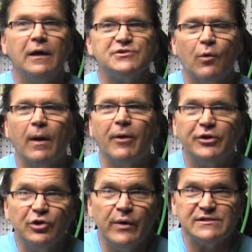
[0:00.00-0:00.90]
So what I'm
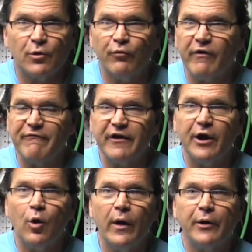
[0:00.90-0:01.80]
going to do is a, a
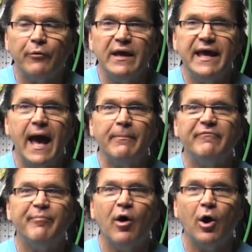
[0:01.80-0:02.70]
very quick recap
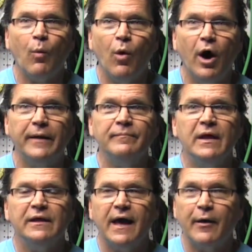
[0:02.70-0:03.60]
of part one,
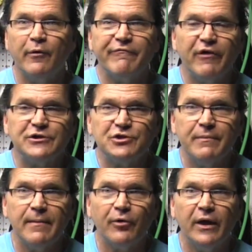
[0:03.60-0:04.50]
kind of refresh
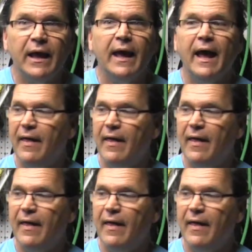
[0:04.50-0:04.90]
your memory,